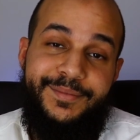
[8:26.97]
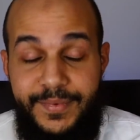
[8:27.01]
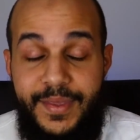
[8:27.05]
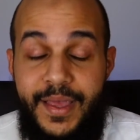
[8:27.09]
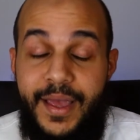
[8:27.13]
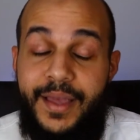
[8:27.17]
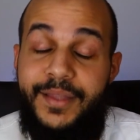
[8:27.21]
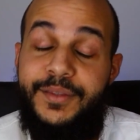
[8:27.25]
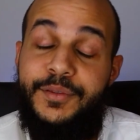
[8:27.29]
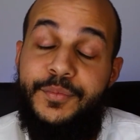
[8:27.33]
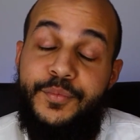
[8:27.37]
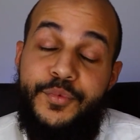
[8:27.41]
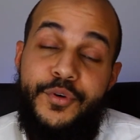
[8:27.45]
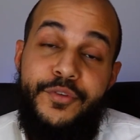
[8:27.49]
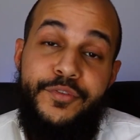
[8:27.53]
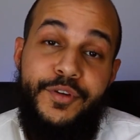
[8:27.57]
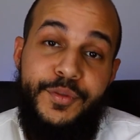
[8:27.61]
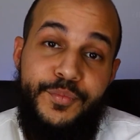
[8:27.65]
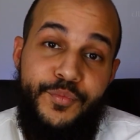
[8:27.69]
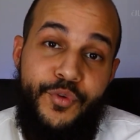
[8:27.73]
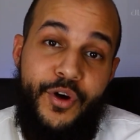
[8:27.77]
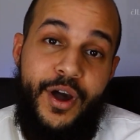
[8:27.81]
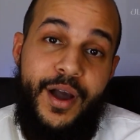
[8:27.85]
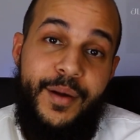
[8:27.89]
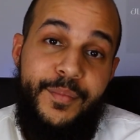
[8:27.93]
And Prophet
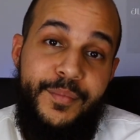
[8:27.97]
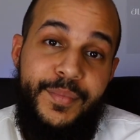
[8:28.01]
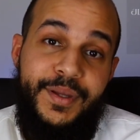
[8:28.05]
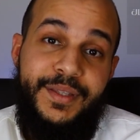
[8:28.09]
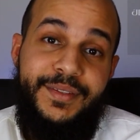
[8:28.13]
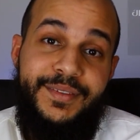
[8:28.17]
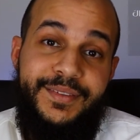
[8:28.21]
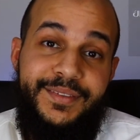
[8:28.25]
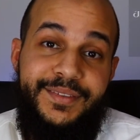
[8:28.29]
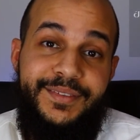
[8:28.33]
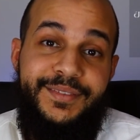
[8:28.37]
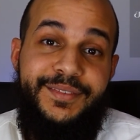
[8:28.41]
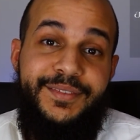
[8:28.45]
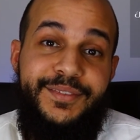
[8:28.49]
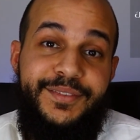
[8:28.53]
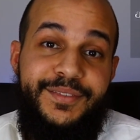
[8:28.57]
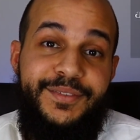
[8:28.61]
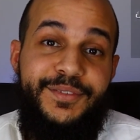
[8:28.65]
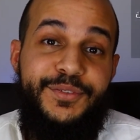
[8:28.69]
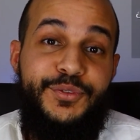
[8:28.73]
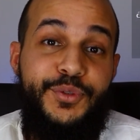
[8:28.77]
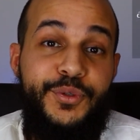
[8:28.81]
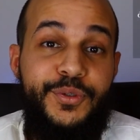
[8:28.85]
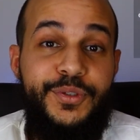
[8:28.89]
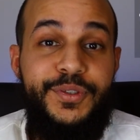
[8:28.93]
Muhammad
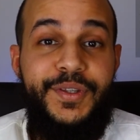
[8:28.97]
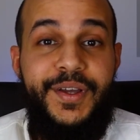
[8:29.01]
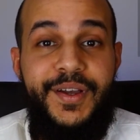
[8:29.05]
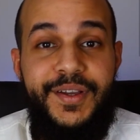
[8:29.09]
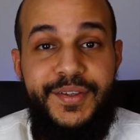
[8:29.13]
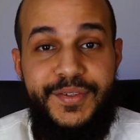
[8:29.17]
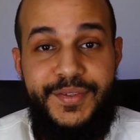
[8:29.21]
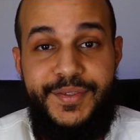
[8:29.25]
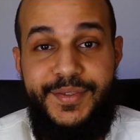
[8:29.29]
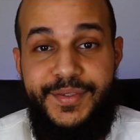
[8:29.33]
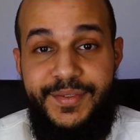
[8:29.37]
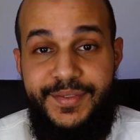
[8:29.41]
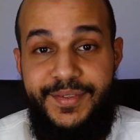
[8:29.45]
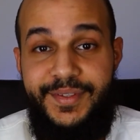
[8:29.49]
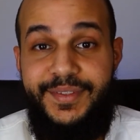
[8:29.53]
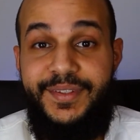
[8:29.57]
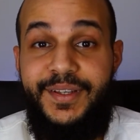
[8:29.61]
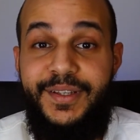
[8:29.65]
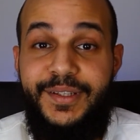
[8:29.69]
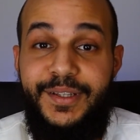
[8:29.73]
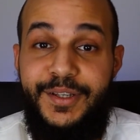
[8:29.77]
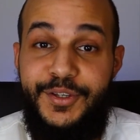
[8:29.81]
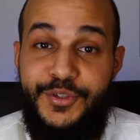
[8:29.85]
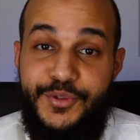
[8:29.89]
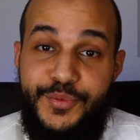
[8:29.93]
told us that
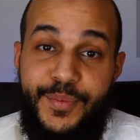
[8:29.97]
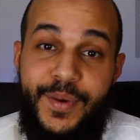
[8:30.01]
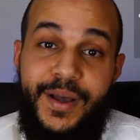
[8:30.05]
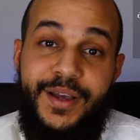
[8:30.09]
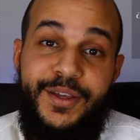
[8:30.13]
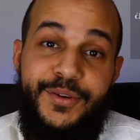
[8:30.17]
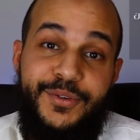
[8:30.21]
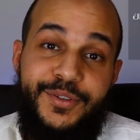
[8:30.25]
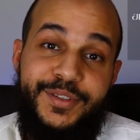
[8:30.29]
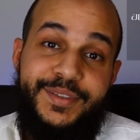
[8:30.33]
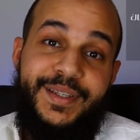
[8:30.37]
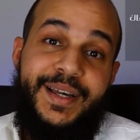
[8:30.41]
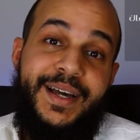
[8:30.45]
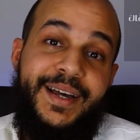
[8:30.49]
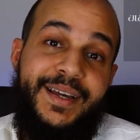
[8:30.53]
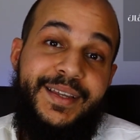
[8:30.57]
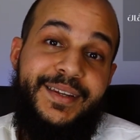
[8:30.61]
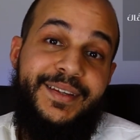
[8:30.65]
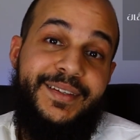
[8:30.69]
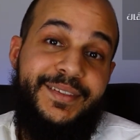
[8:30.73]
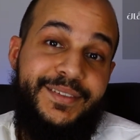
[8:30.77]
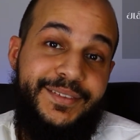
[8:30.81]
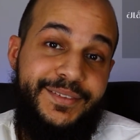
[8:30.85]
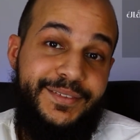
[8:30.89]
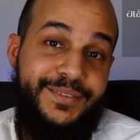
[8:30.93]
Allah subhanahu wa
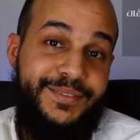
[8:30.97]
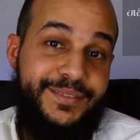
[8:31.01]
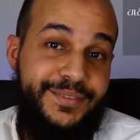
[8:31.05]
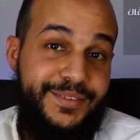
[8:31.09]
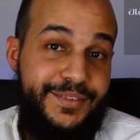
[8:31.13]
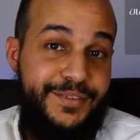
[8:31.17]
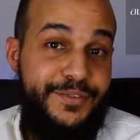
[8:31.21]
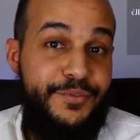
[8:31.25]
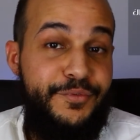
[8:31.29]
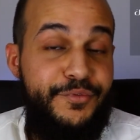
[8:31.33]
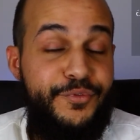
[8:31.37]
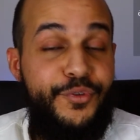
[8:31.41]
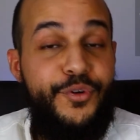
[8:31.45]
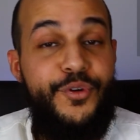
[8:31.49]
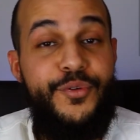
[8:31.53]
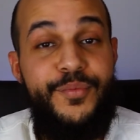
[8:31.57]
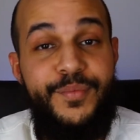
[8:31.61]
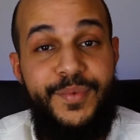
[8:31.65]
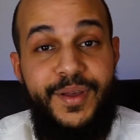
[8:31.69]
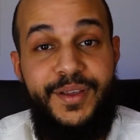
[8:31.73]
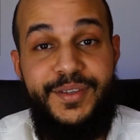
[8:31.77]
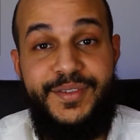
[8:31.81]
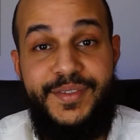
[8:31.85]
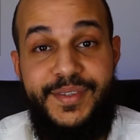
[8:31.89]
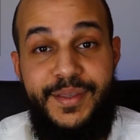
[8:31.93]
ta'ala informed
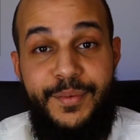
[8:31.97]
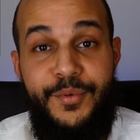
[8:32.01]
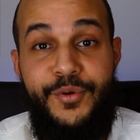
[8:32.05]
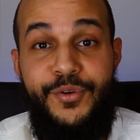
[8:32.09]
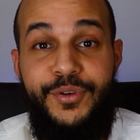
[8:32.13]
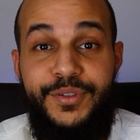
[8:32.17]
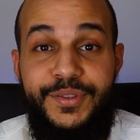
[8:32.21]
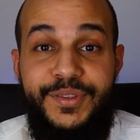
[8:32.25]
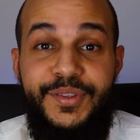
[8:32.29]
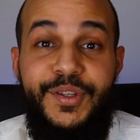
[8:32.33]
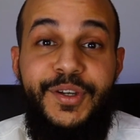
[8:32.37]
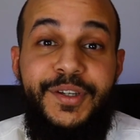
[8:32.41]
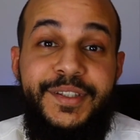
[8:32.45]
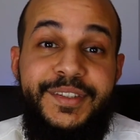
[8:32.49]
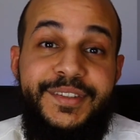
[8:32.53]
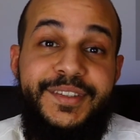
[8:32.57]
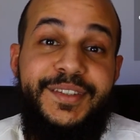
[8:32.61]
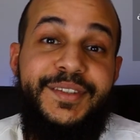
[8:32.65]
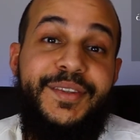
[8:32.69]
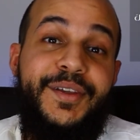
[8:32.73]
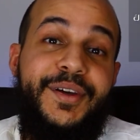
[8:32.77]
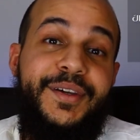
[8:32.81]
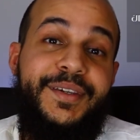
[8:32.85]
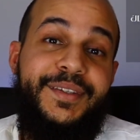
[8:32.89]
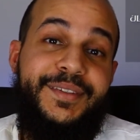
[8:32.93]
us about
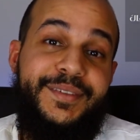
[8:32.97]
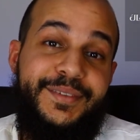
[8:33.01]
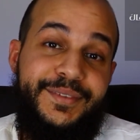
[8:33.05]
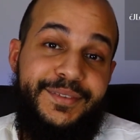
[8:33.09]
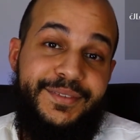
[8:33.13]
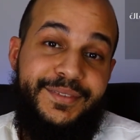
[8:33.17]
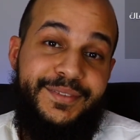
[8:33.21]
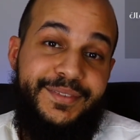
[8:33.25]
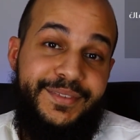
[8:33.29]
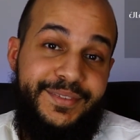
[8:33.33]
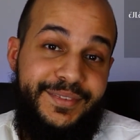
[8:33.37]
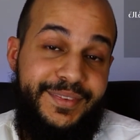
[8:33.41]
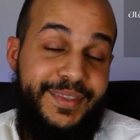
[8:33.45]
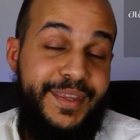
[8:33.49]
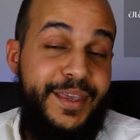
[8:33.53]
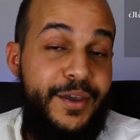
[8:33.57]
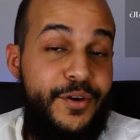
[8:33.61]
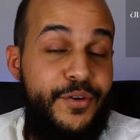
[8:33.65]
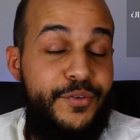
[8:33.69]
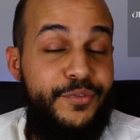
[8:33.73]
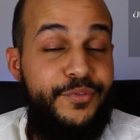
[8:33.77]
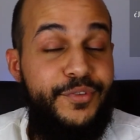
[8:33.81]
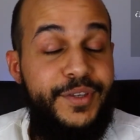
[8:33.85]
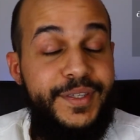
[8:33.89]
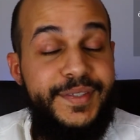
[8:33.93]
99
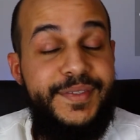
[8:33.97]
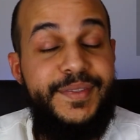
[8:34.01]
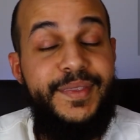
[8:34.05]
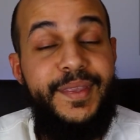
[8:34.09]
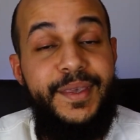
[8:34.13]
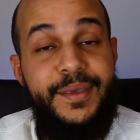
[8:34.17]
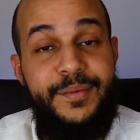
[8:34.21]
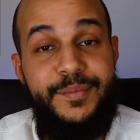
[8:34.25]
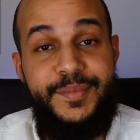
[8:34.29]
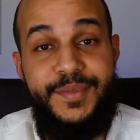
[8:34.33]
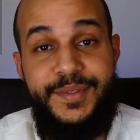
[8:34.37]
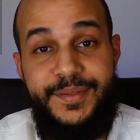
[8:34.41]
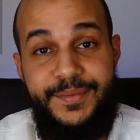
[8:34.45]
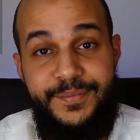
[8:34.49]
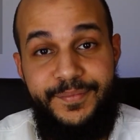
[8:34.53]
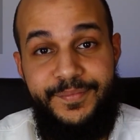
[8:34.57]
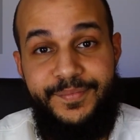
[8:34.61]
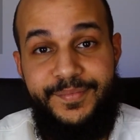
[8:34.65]
of His names.